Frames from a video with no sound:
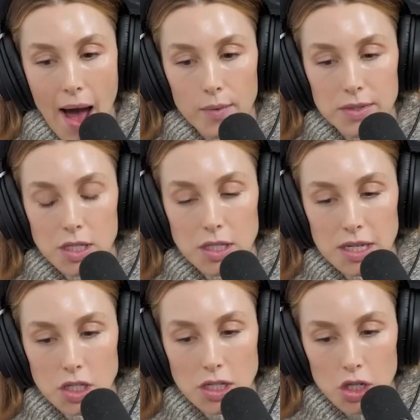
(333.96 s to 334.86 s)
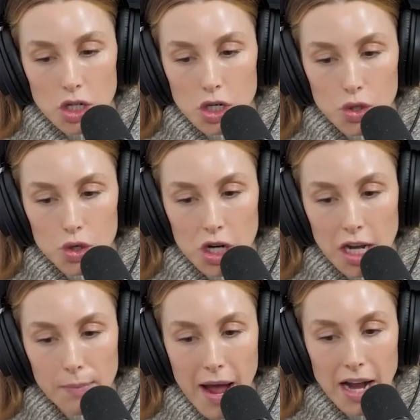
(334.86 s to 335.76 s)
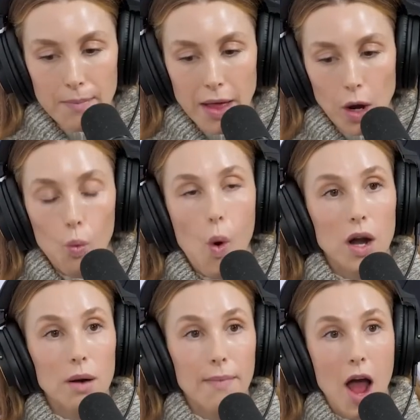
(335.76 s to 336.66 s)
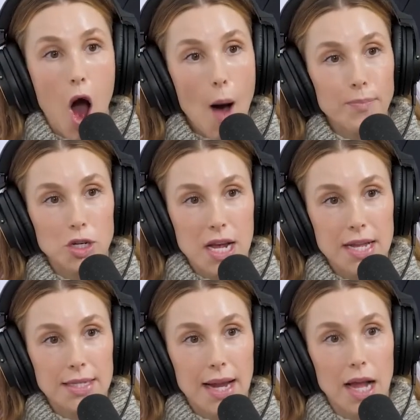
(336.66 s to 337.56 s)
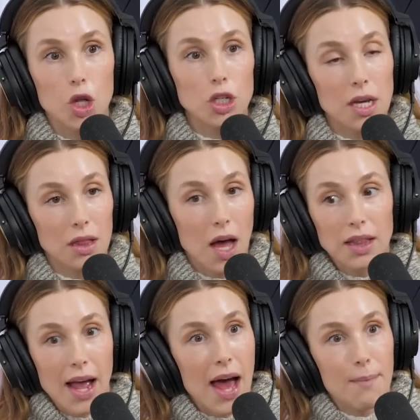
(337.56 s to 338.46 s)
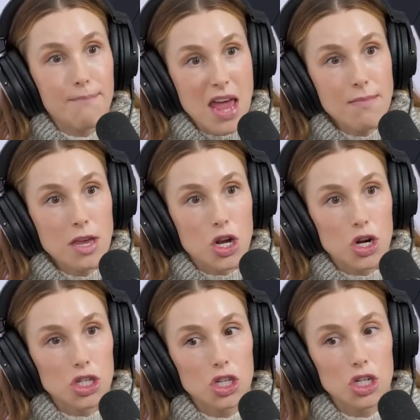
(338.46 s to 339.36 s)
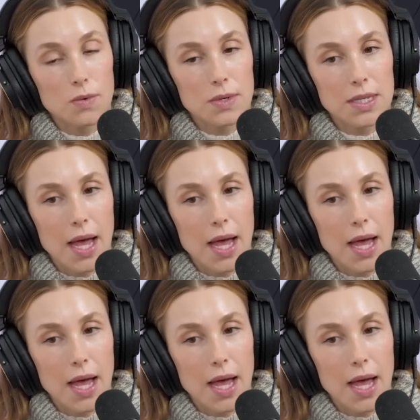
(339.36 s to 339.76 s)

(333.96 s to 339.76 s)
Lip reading: I was in such excruciating pain. I'm like, what are my options? And I looked at, luckily, I had a baby nurse and she was